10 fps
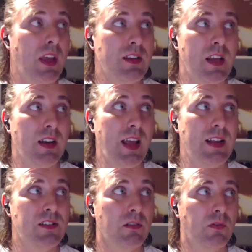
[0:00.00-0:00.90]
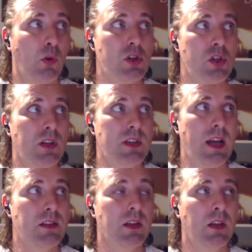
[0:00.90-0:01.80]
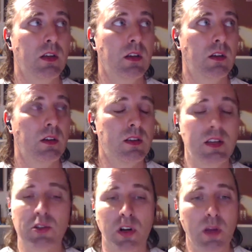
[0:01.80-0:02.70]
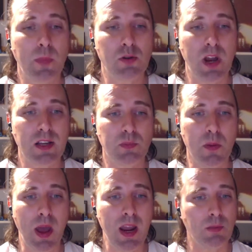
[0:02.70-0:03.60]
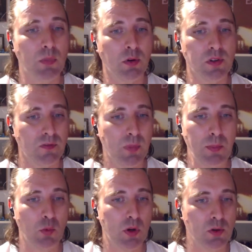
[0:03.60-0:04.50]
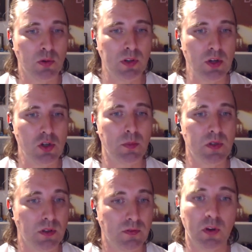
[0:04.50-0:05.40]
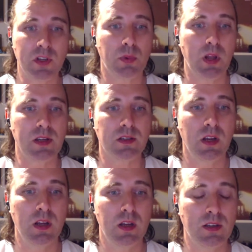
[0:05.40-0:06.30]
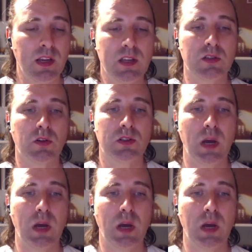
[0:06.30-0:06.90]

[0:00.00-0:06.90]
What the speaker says: at the end of the day, it's unfortunate that this documentary has to be made, because if people were doing their jobs in the first place, this